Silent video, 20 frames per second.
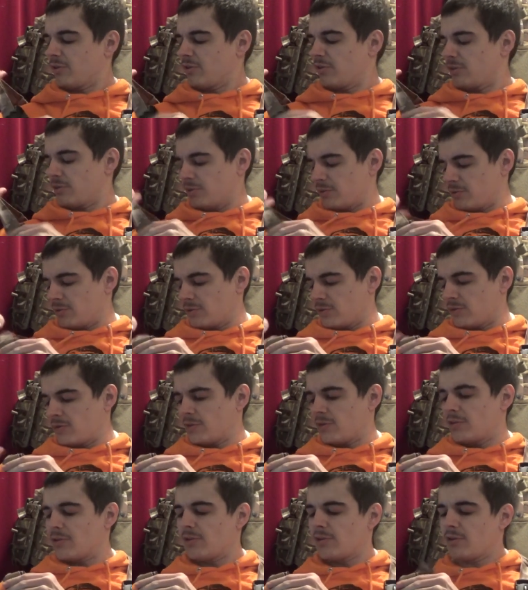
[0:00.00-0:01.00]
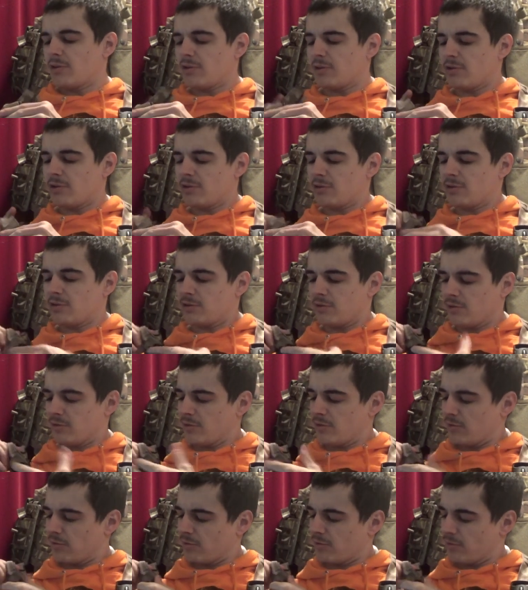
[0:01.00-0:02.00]

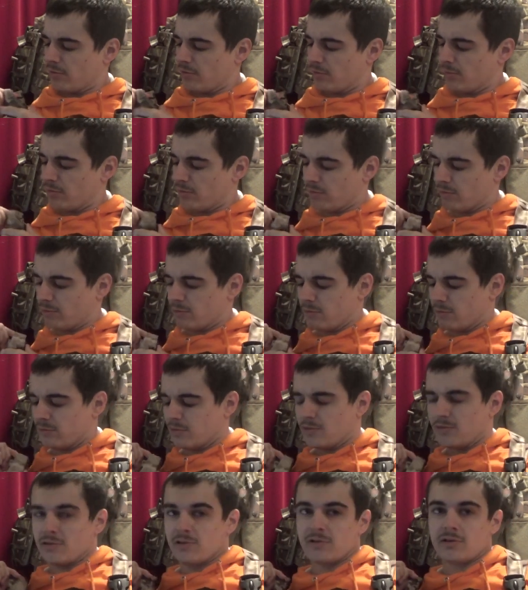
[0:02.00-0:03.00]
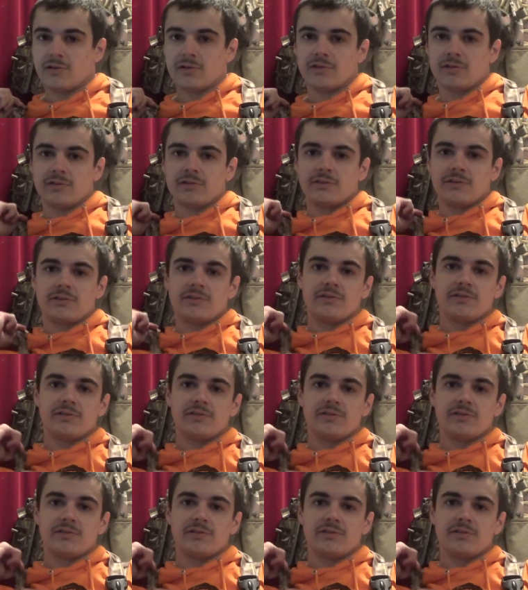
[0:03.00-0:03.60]
(silence)